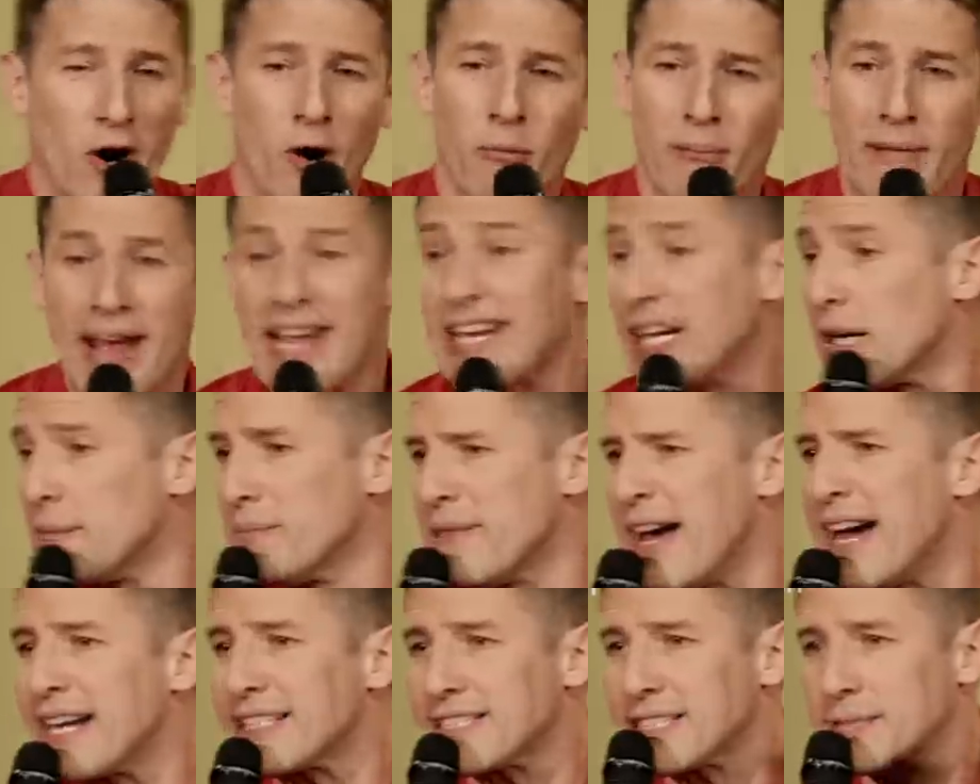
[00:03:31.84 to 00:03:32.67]
don't make
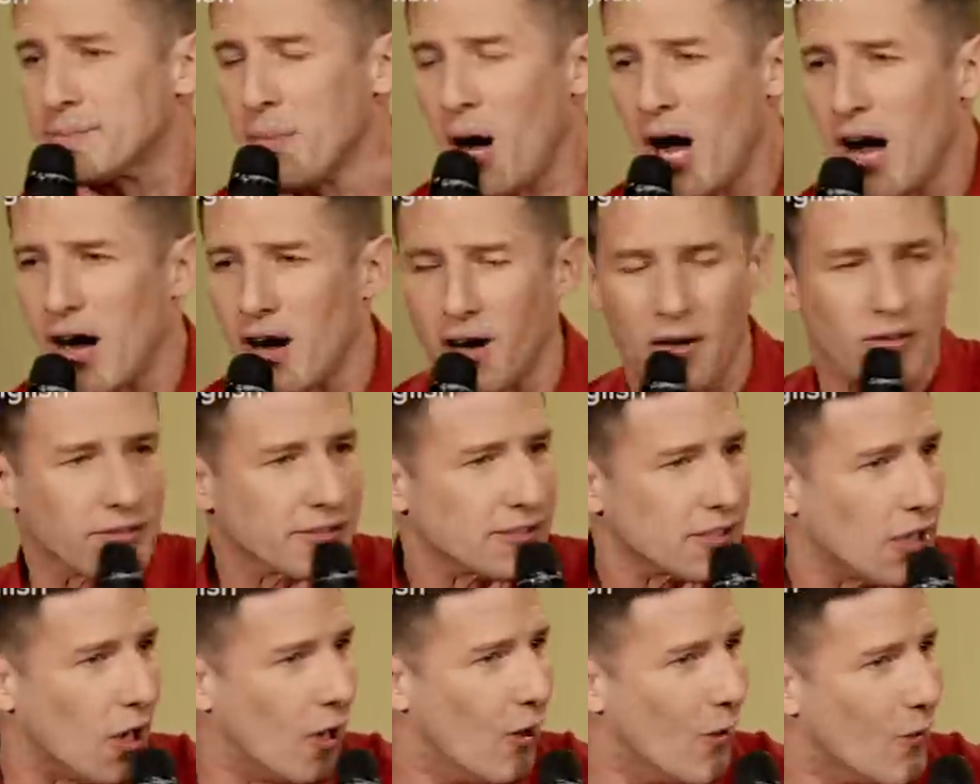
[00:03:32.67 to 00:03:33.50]
them that small,
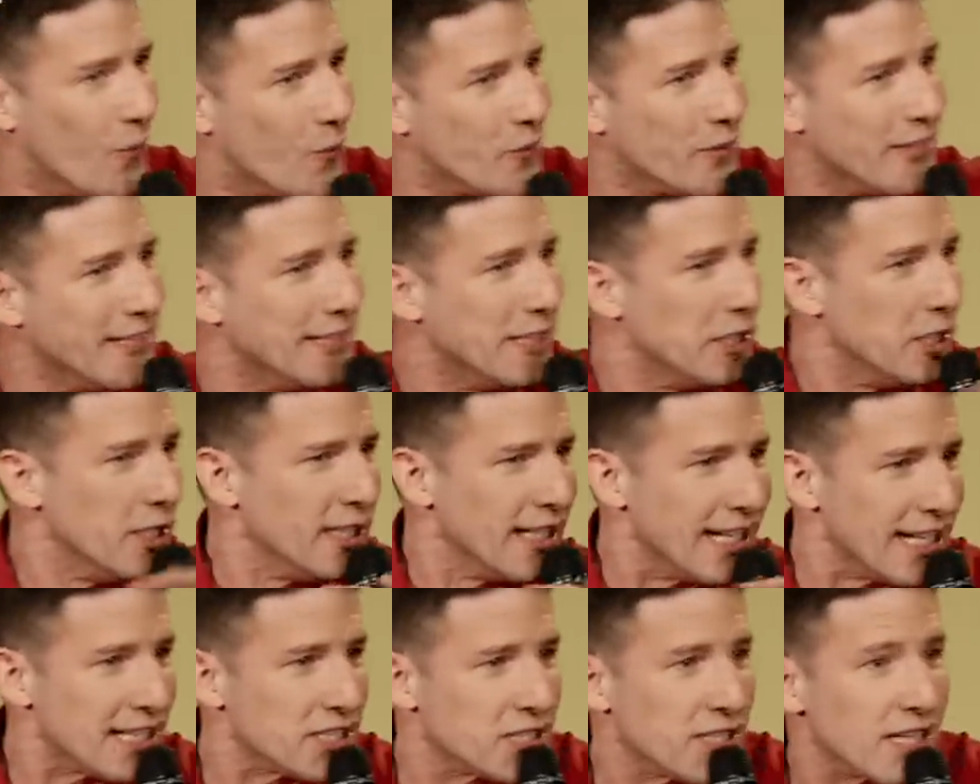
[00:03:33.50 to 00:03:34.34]
so
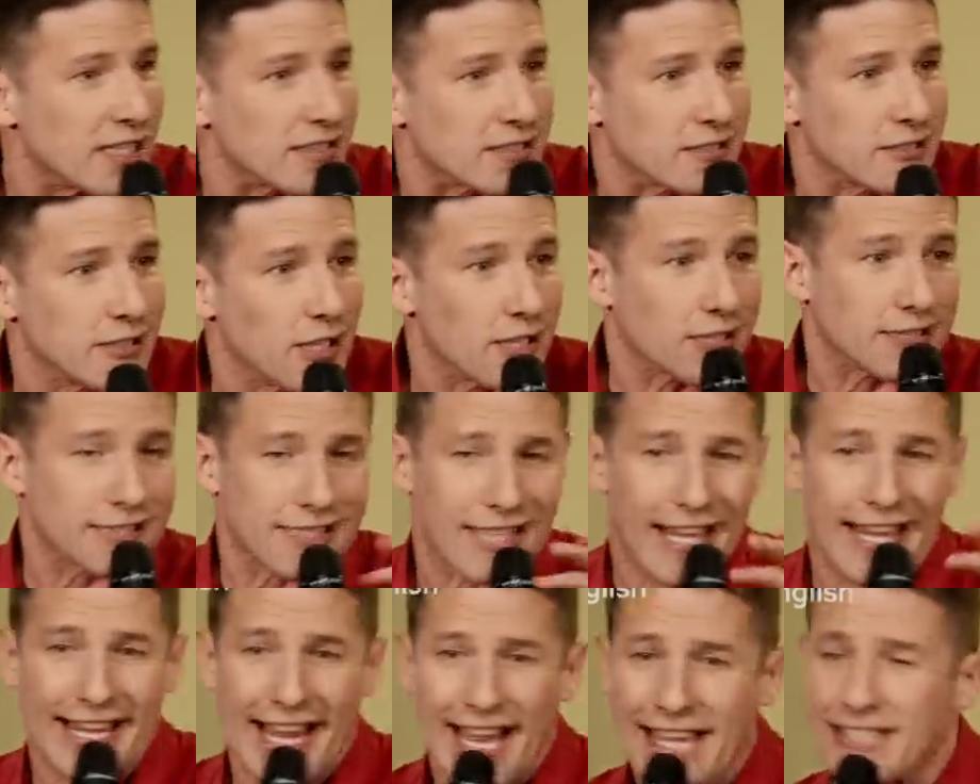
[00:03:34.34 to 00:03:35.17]
it just looks
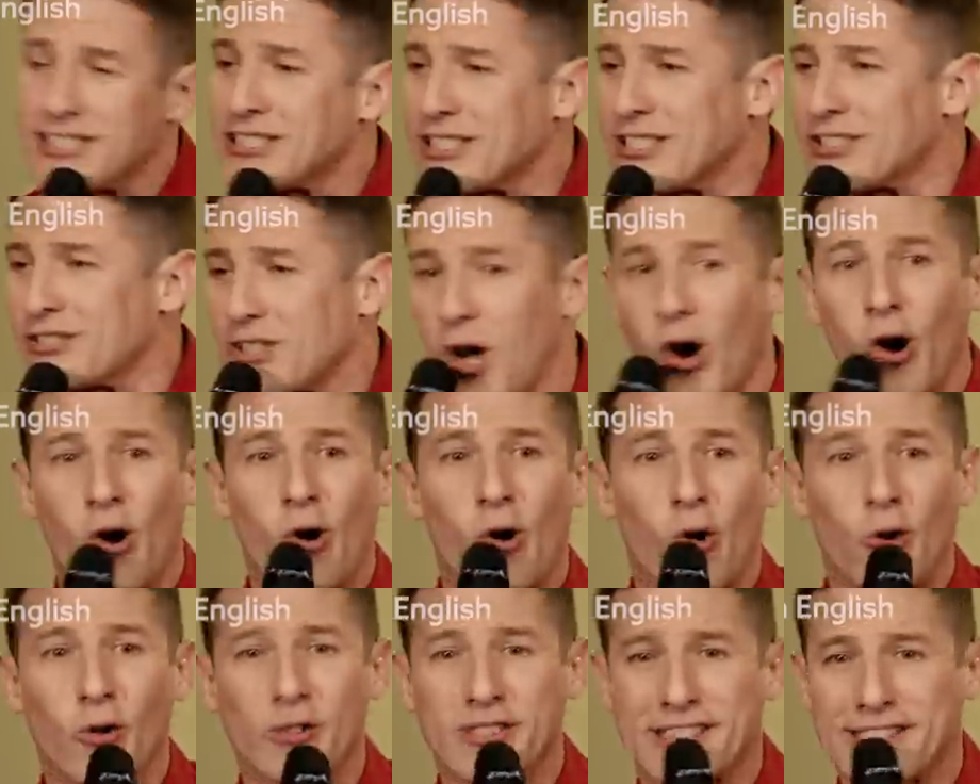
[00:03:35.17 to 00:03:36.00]
like I
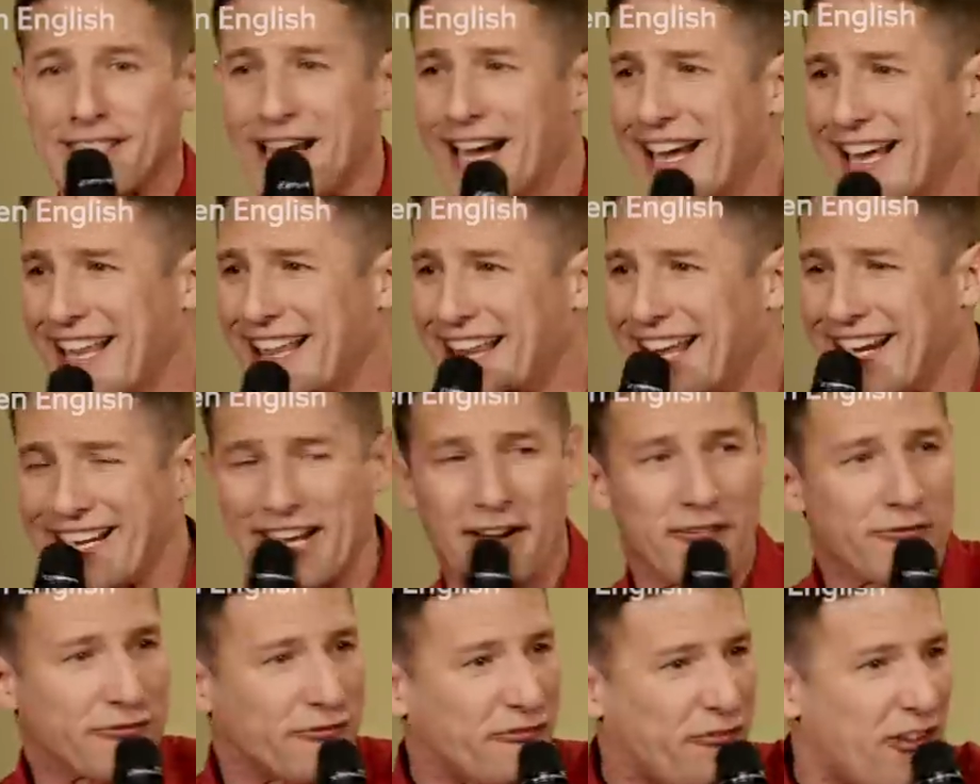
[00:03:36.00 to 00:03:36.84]
stole some, like
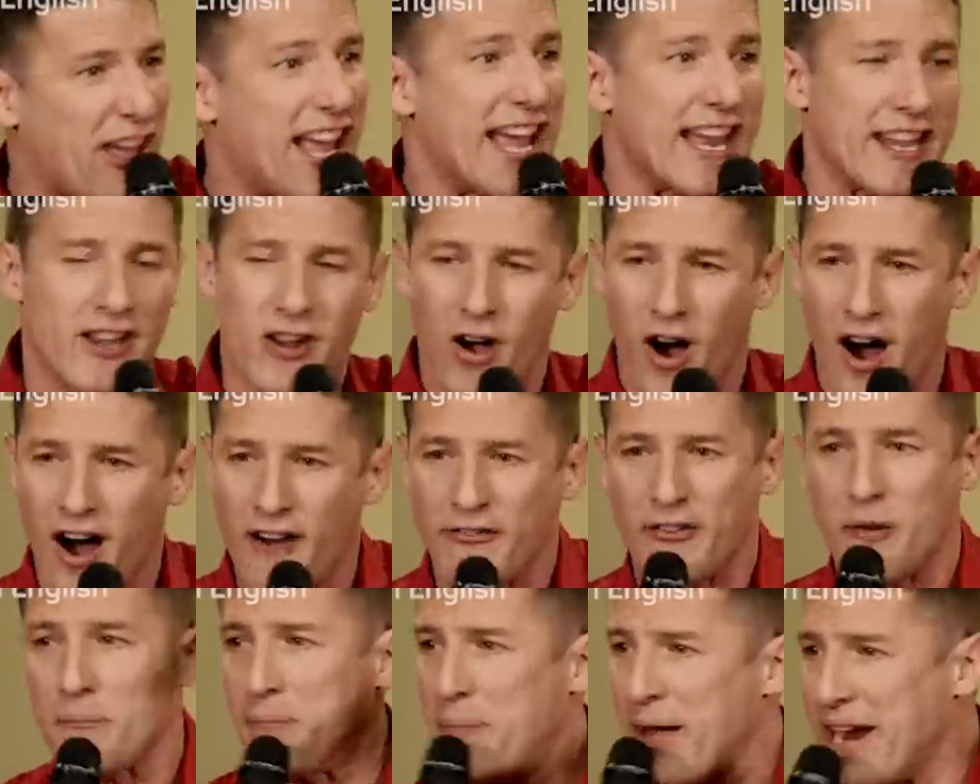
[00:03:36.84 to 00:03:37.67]
a fin
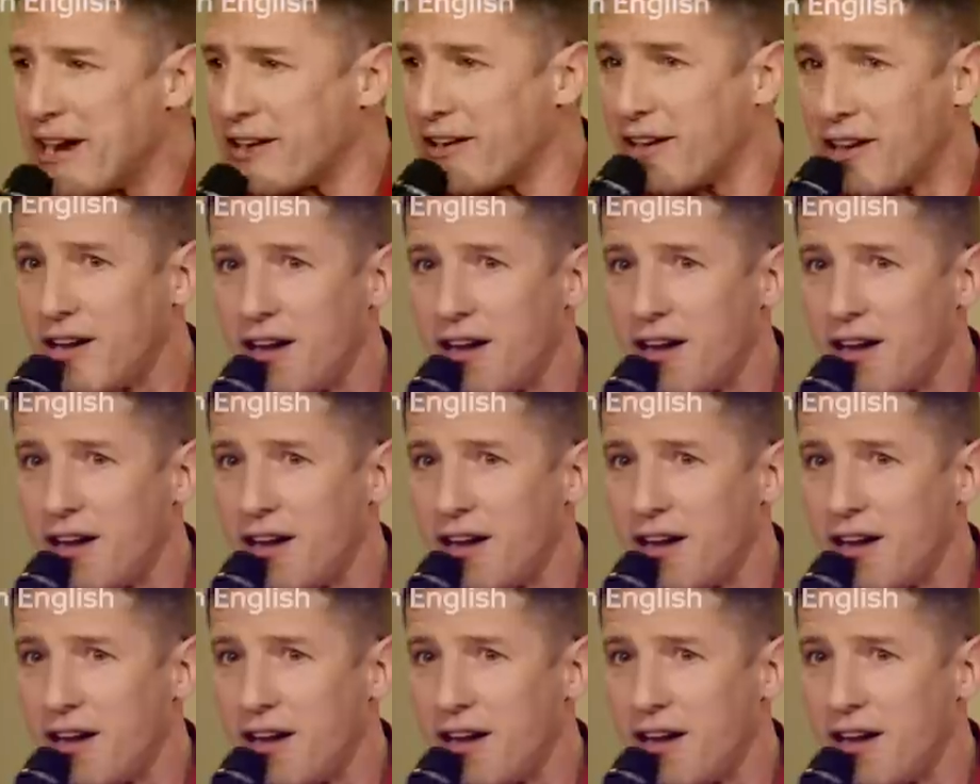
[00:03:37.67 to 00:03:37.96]
off a bigger